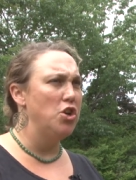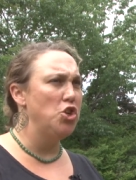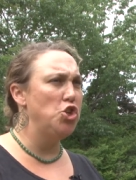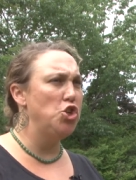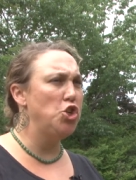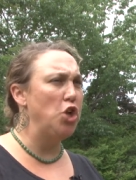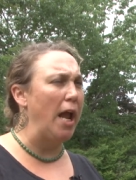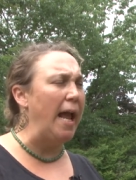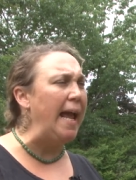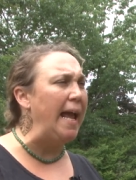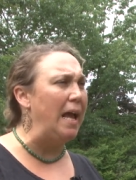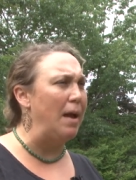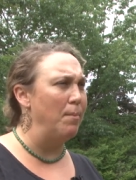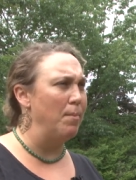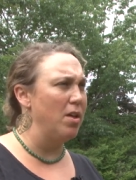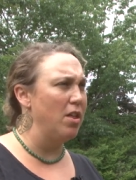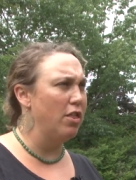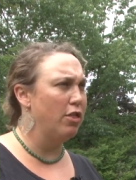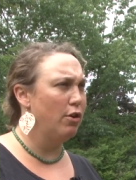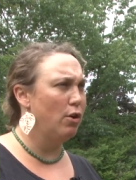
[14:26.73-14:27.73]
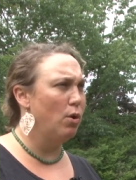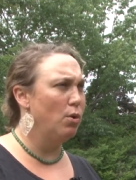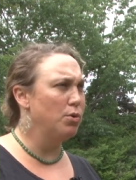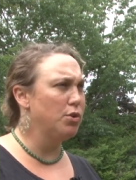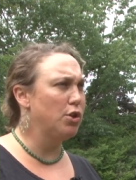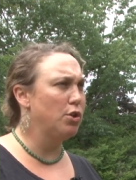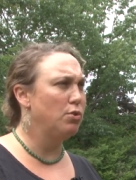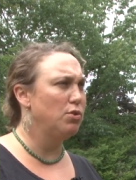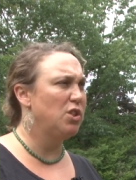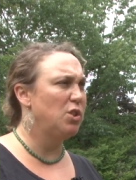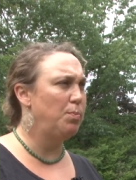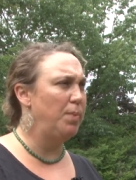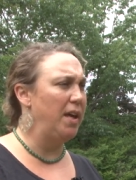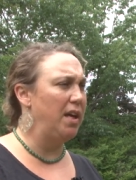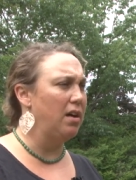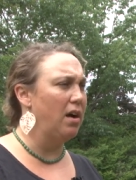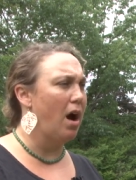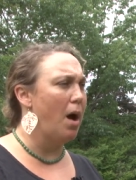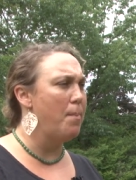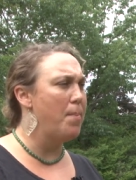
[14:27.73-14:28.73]
shame those who
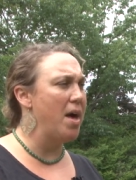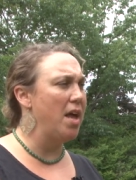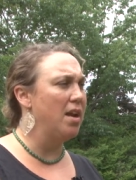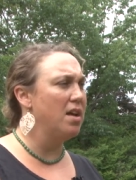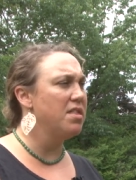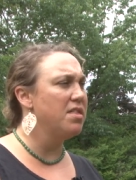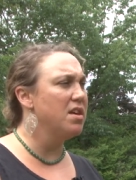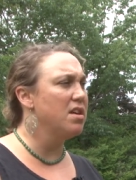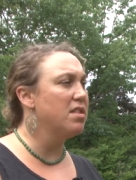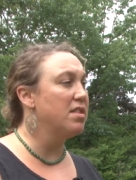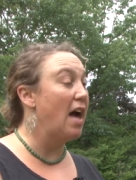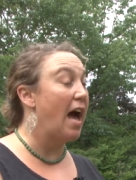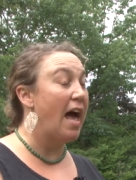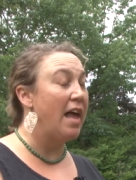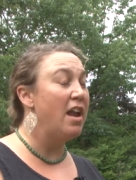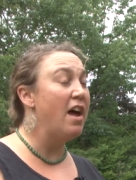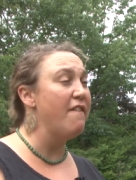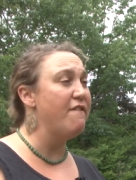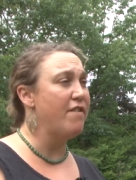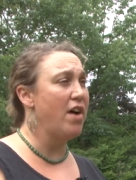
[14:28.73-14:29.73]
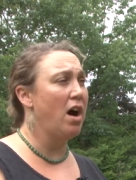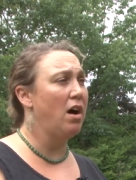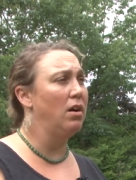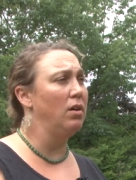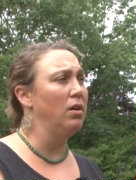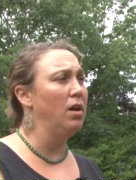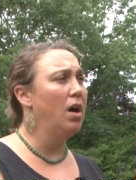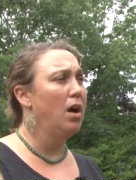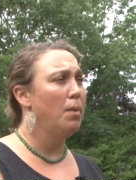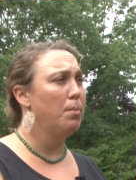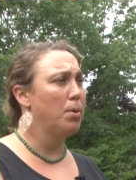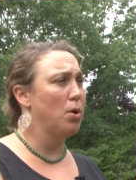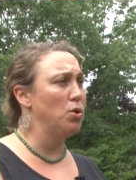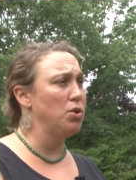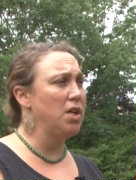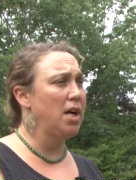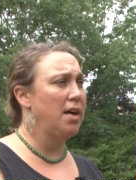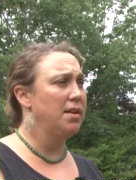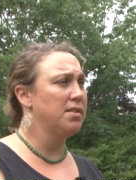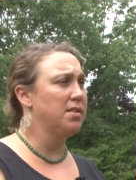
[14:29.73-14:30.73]
speak up. And I think the NFL
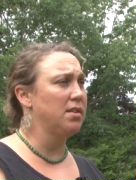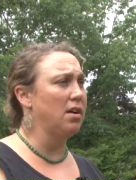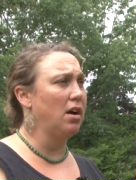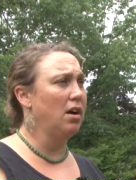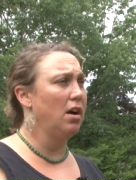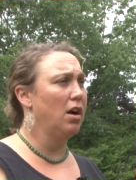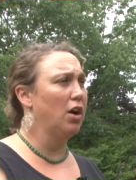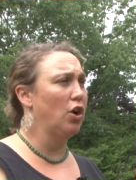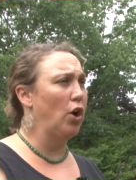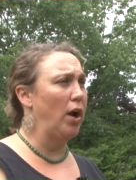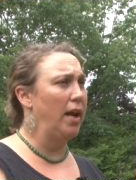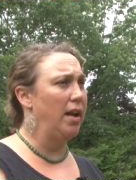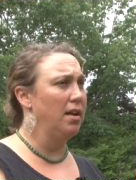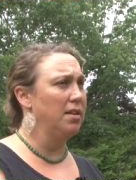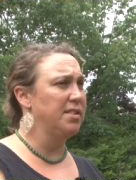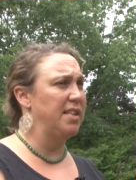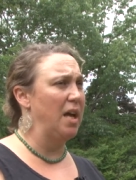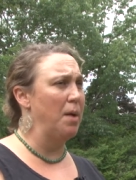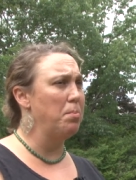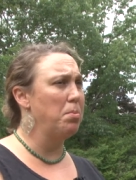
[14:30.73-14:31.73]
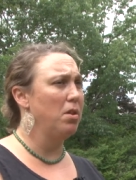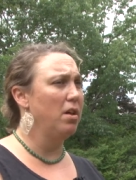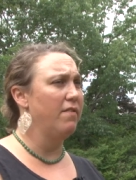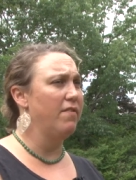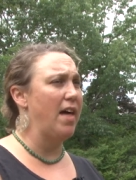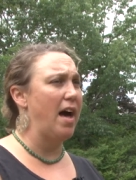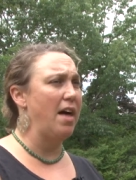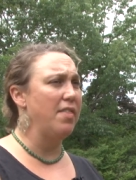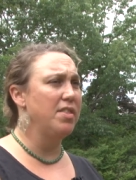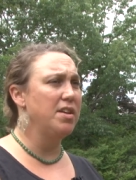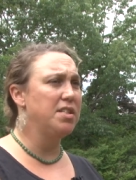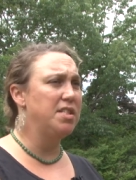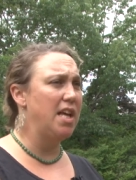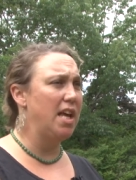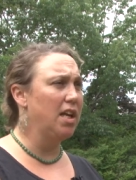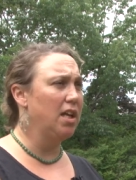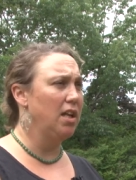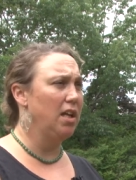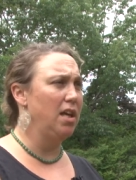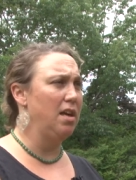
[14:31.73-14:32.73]
protests are a great example of that. The
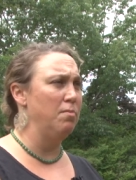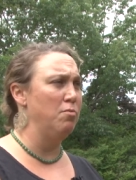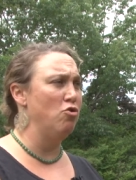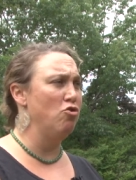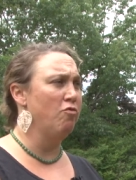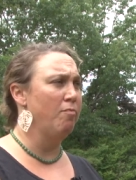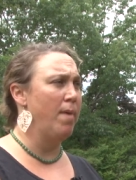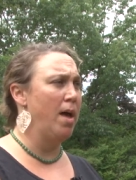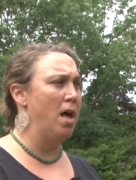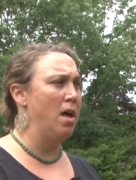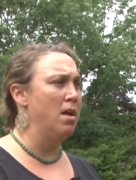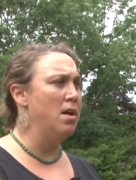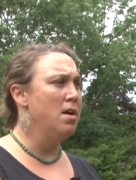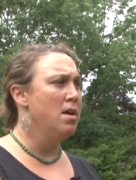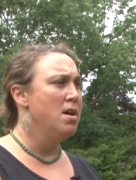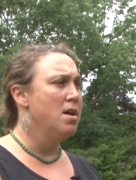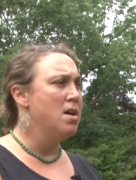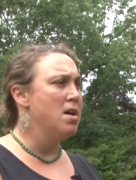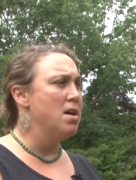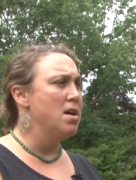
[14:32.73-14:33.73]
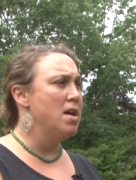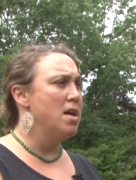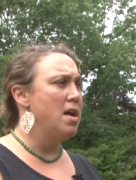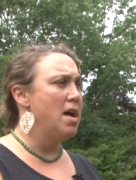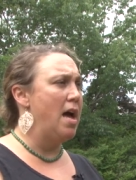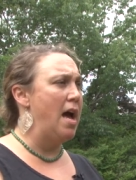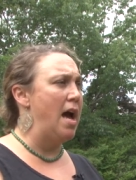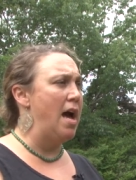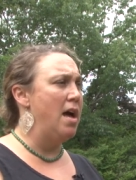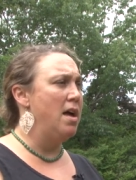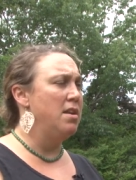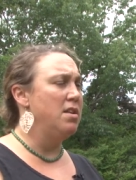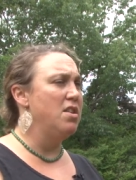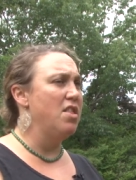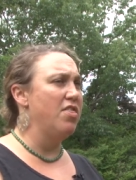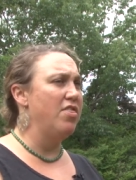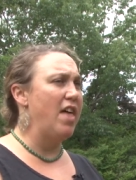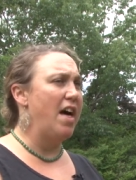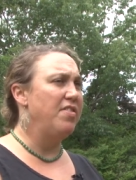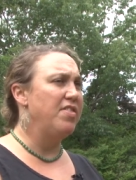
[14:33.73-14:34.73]
take a knee movement and
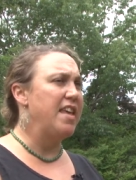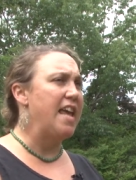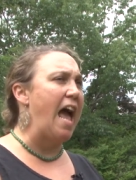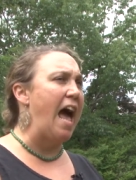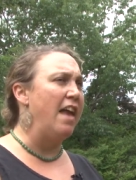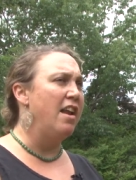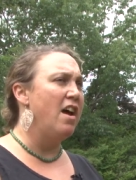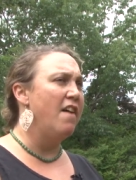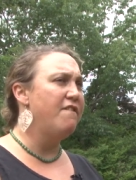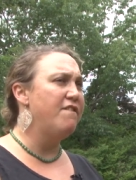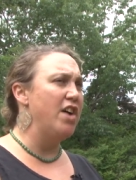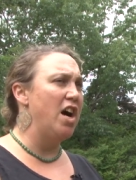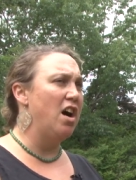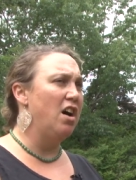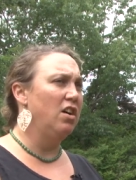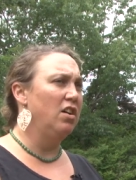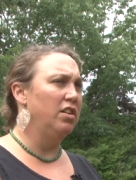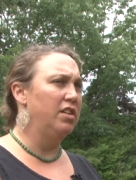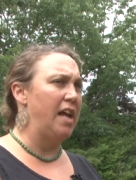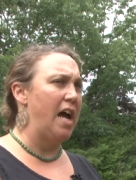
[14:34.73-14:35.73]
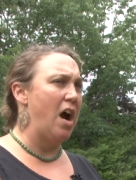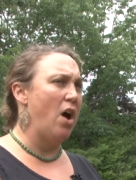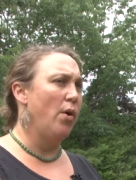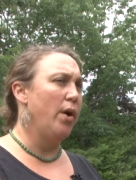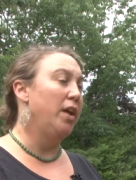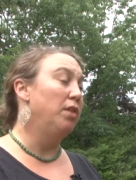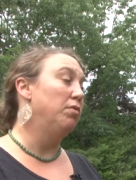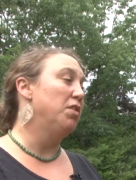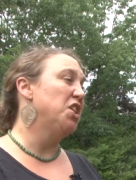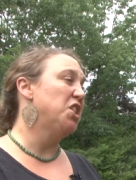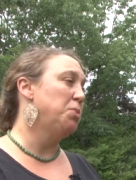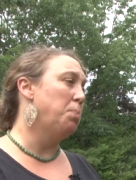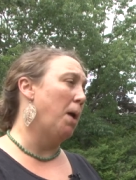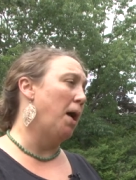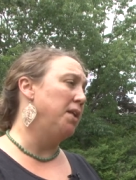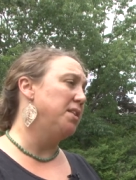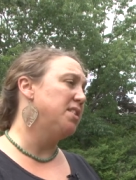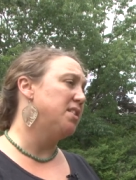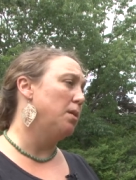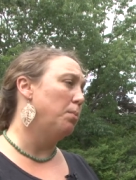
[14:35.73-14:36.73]
that the NFL now in
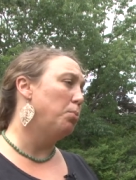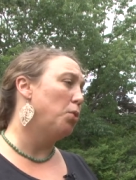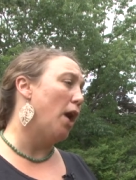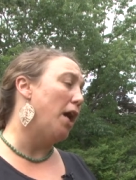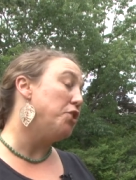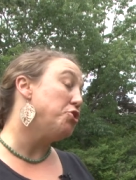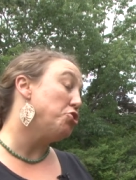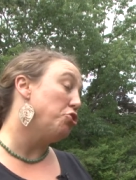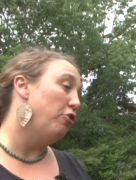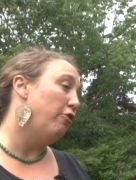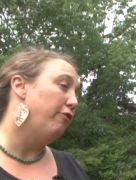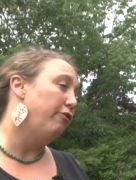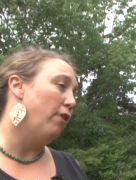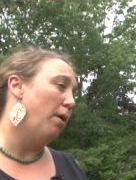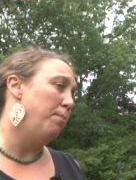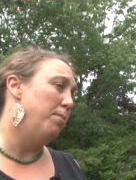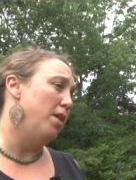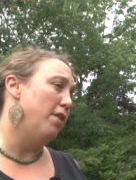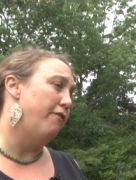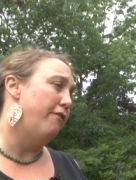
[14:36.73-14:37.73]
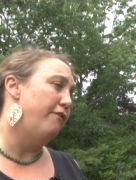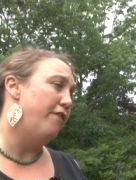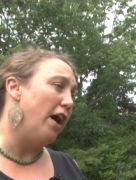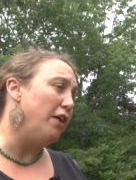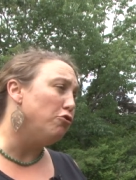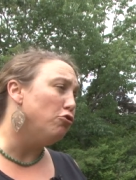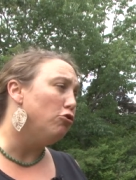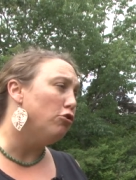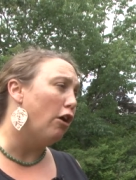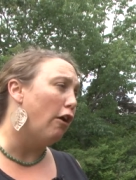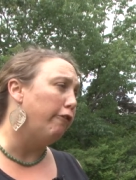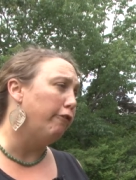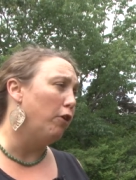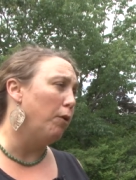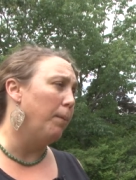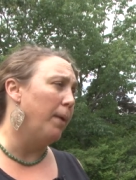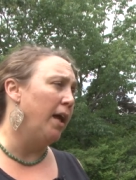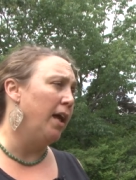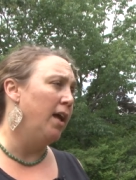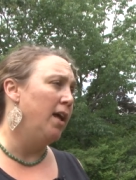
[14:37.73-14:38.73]
response to pressure from the federal
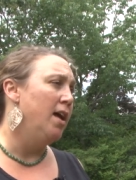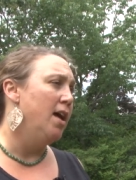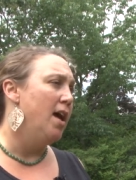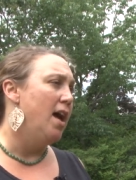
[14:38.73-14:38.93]
government